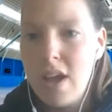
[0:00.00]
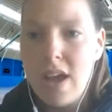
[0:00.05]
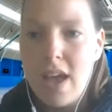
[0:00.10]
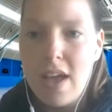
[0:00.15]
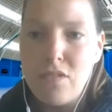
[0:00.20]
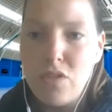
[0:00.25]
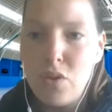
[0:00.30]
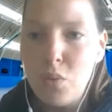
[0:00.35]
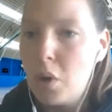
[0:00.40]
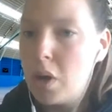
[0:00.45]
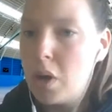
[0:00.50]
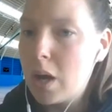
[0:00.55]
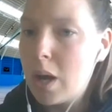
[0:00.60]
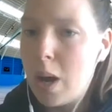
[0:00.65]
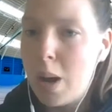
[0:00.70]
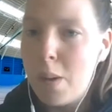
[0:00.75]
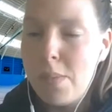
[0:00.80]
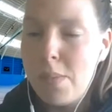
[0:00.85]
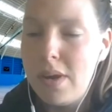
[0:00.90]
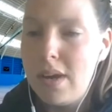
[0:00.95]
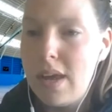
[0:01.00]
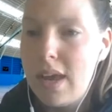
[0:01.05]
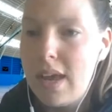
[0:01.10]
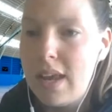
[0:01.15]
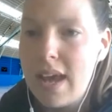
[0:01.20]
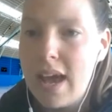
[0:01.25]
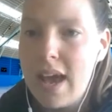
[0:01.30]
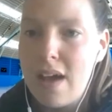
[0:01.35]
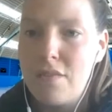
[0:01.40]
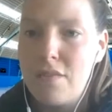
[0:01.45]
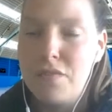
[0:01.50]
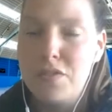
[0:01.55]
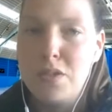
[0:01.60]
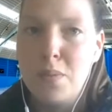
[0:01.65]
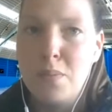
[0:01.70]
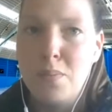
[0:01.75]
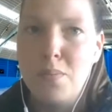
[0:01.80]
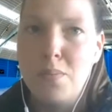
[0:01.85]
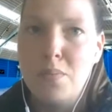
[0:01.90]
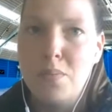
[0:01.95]
if you want to come and have
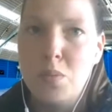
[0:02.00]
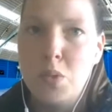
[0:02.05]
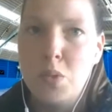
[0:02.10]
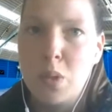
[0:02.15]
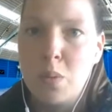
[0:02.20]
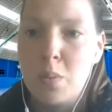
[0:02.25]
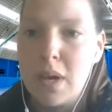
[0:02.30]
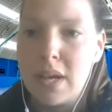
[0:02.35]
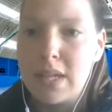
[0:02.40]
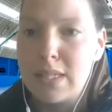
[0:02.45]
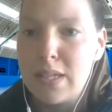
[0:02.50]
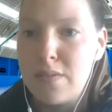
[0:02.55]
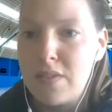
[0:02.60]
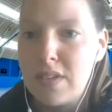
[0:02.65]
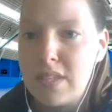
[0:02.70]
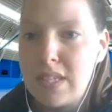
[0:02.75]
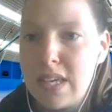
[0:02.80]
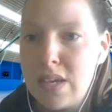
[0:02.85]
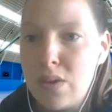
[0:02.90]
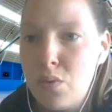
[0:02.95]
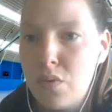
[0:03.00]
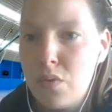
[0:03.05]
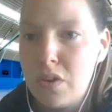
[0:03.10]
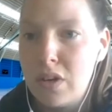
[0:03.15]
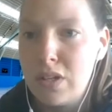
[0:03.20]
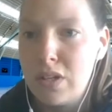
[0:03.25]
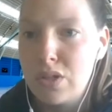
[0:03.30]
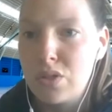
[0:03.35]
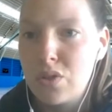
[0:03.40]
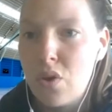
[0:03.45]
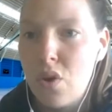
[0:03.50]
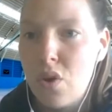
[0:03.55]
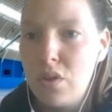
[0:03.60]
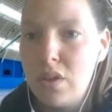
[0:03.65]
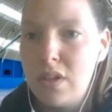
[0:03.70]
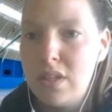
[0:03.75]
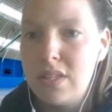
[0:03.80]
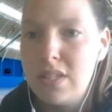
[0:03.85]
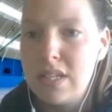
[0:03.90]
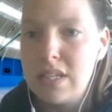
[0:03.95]
some activity over in
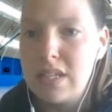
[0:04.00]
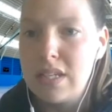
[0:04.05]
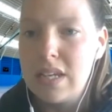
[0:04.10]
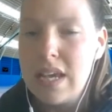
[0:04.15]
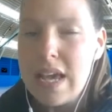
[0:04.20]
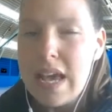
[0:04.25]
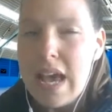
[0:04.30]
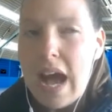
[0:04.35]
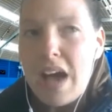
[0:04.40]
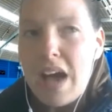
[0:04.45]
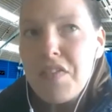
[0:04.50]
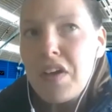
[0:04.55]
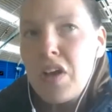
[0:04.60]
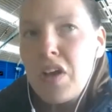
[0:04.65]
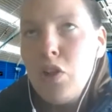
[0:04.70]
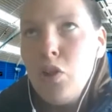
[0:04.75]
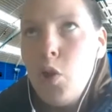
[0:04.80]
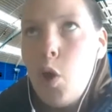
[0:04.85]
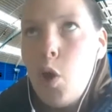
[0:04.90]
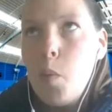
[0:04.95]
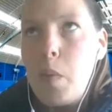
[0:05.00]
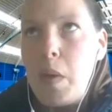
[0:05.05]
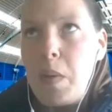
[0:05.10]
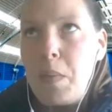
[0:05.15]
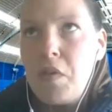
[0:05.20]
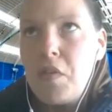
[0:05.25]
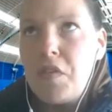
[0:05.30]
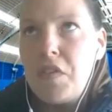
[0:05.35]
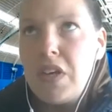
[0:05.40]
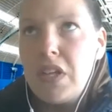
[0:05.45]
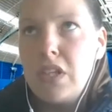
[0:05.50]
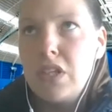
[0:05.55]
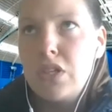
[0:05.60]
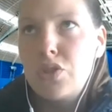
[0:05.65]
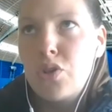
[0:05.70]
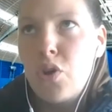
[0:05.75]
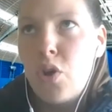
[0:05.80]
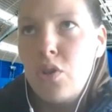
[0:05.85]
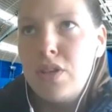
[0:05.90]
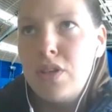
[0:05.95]
Scotland. And I think a lot of people feel that
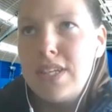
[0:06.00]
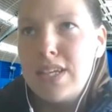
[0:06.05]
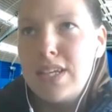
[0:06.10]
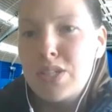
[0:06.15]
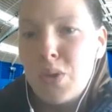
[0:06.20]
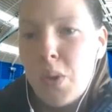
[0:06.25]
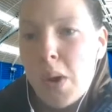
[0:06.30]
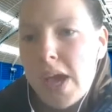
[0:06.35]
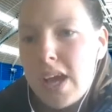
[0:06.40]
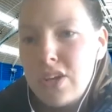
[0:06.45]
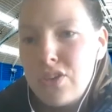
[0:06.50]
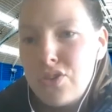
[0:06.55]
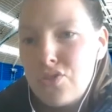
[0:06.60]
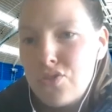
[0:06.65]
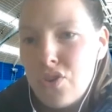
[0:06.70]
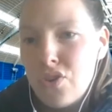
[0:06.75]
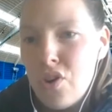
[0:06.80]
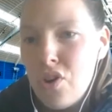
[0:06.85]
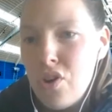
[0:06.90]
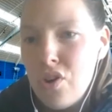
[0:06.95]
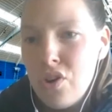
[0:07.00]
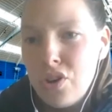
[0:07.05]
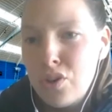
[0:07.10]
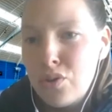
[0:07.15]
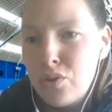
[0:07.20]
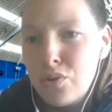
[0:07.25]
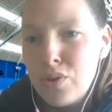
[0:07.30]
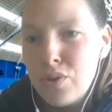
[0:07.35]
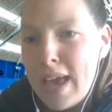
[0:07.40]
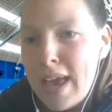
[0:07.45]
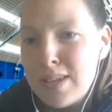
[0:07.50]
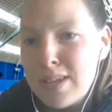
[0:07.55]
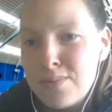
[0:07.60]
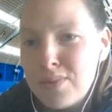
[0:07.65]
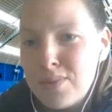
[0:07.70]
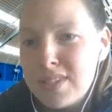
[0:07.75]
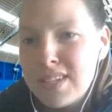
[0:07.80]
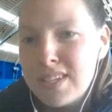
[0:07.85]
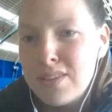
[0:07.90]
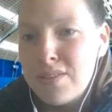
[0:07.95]
Scotland is quite a draw.
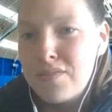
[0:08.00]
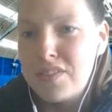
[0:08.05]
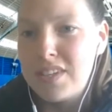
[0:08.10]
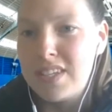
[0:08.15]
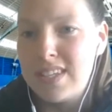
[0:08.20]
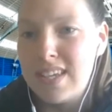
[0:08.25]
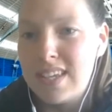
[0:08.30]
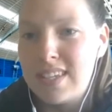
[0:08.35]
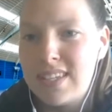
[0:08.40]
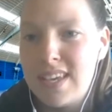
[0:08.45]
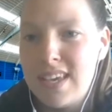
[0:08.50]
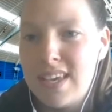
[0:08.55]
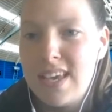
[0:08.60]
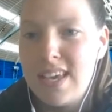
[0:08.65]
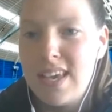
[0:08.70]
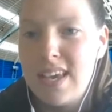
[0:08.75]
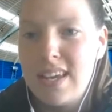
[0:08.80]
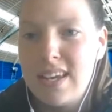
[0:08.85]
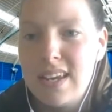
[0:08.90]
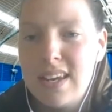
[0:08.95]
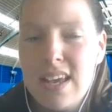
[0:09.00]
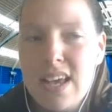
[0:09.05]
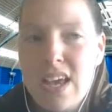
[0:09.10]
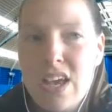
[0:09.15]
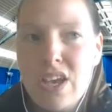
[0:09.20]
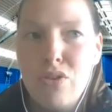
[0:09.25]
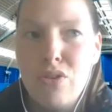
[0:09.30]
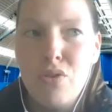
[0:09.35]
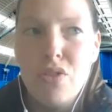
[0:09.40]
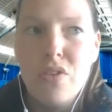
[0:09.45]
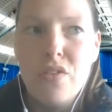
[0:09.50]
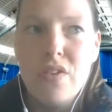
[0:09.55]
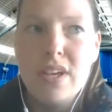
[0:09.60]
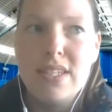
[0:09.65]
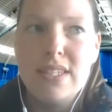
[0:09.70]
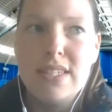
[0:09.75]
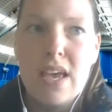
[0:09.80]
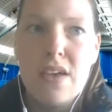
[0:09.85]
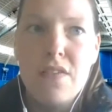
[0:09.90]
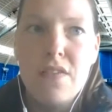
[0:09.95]
Edinburgh's a lovely city, and there
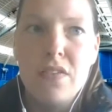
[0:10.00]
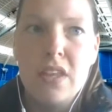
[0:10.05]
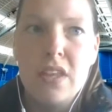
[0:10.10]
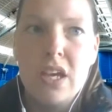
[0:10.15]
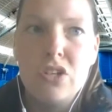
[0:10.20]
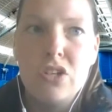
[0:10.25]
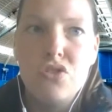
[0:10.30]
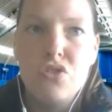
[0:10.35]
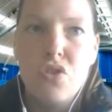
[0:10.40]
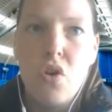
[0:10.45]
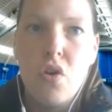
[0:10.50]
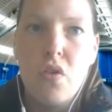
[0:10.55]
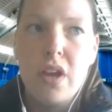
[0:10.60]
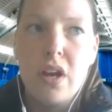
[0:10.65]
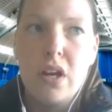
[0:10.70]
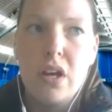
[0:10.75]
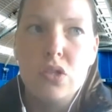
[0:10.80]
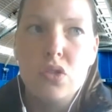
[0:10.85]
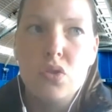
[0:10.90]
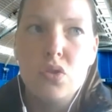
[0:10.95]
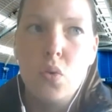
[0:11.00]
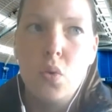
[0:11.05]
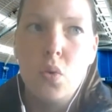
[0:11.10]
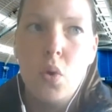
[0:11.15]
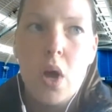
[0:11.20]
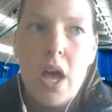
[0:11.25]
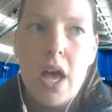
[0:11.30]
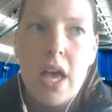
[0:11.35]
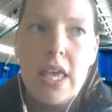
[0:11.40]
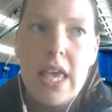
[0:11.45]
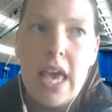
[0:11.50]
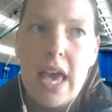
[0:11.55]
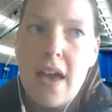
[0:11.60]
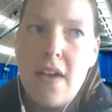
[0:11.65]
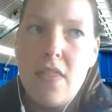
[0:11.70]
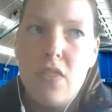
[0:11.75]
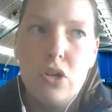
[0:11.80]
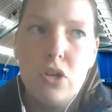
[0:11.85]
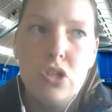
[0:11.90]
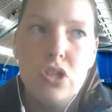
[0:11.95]
is definitely a draw there. So yeah,
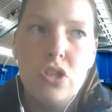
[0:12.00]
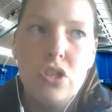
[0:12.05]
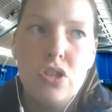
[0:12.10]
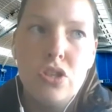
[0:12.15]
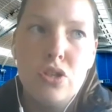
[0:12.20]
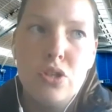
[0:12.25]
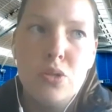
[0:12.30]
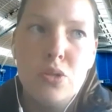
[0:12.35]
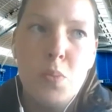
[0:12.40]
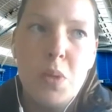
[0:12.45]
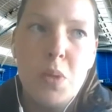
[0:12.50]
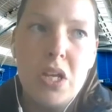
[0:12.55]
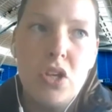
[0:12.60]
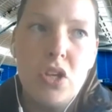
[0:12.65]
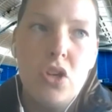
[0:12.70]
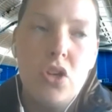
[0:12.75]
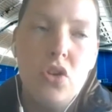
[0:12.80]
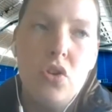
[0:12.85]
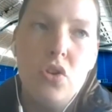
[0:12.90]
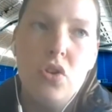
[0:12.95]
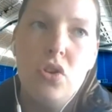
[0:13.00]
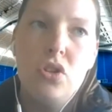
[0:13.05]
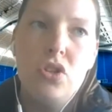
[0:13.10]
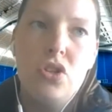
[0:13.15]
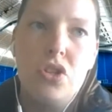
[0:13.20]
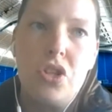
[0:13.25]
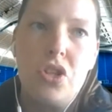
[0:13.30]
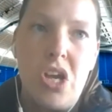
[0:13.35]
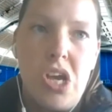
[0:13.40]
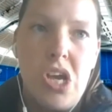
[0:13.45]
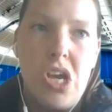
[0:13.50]
there's been huge